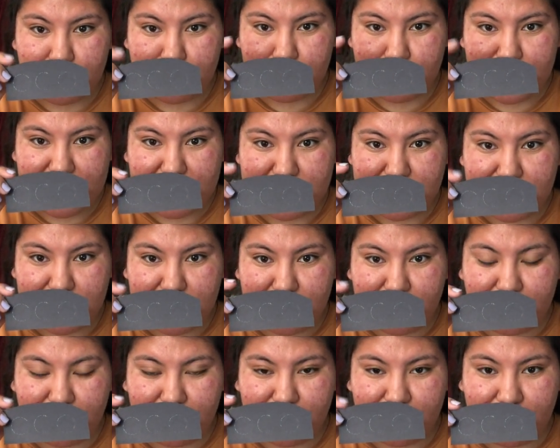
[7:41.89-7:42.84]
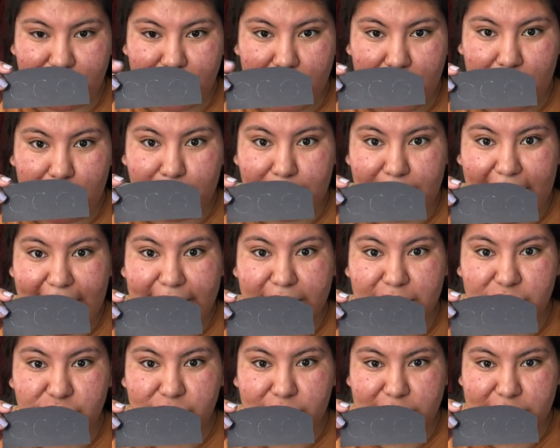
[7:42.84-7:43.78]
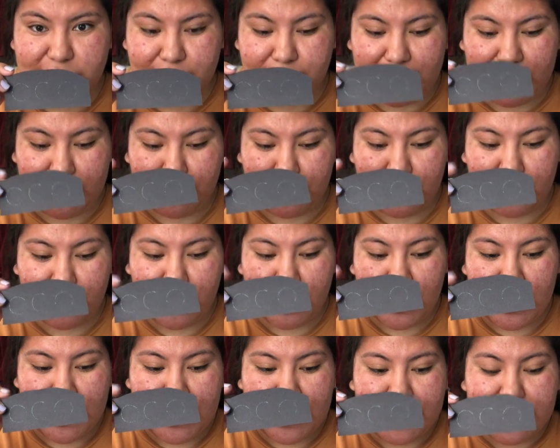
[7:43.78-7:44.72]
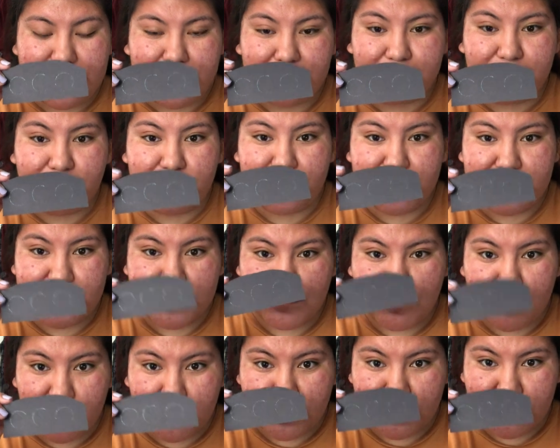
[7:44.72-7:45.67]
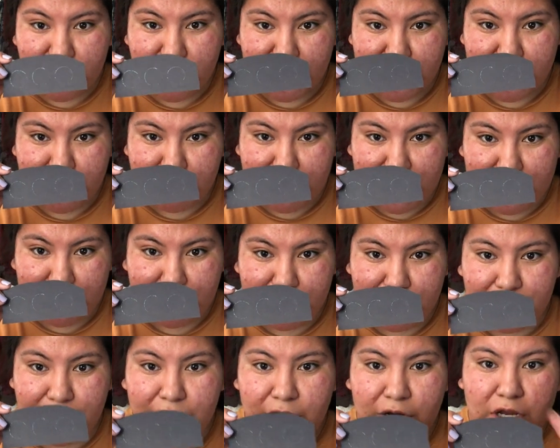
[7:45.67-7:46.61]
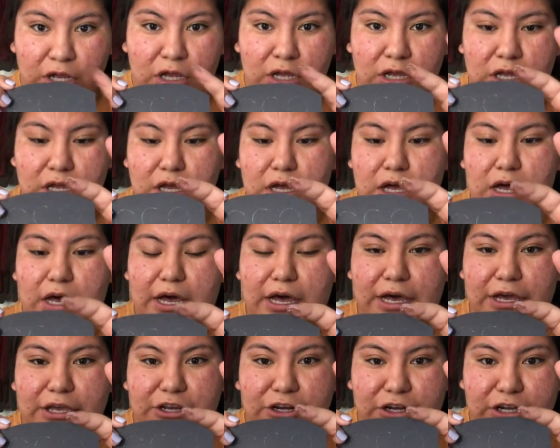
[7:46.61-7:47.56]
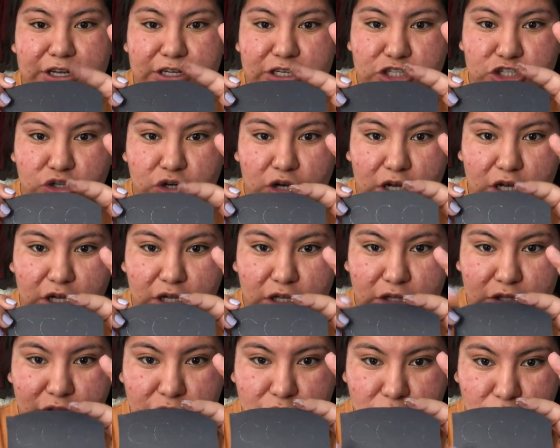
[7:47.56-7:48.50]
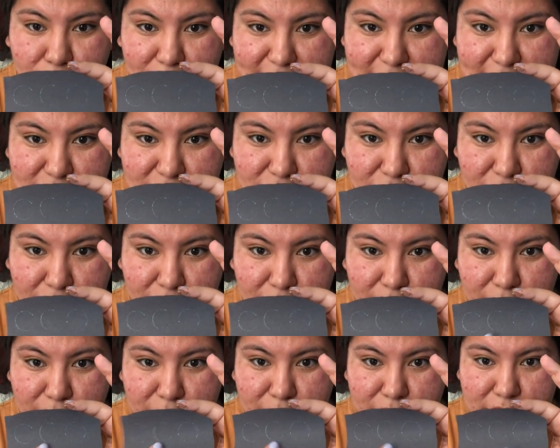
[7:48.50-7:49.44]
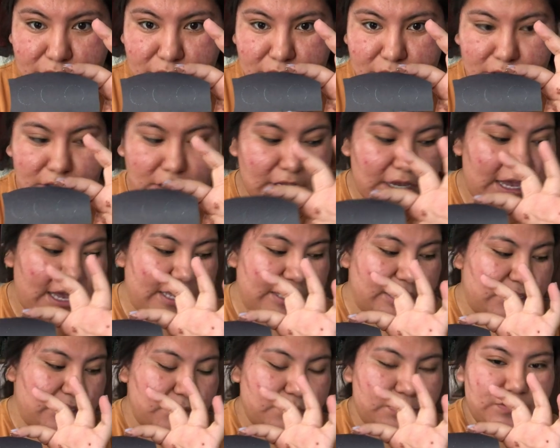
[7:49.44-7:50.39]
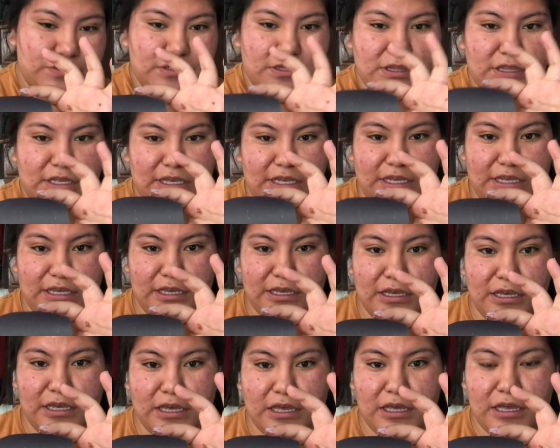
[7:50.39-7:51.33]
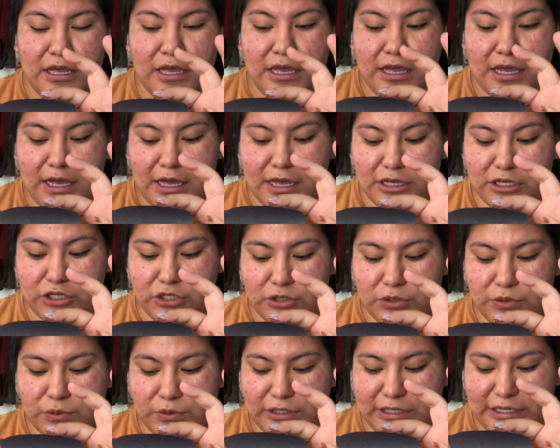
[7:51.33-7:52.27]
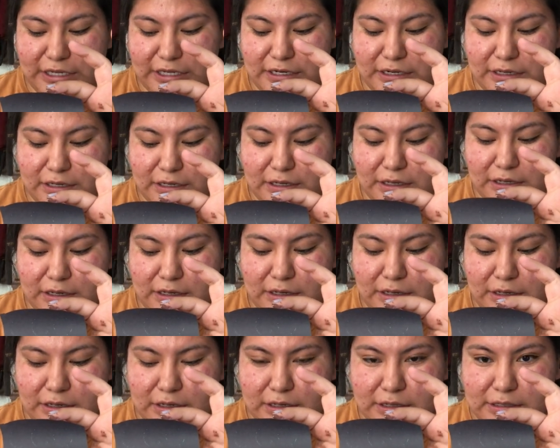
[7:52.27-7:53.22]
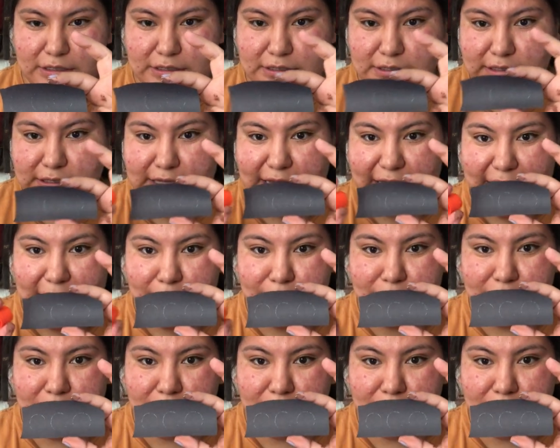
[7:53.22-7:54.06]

piece of black construction paper. Now for this small construction paper, you're gonna draw 3 circles. I use the glue lid tab.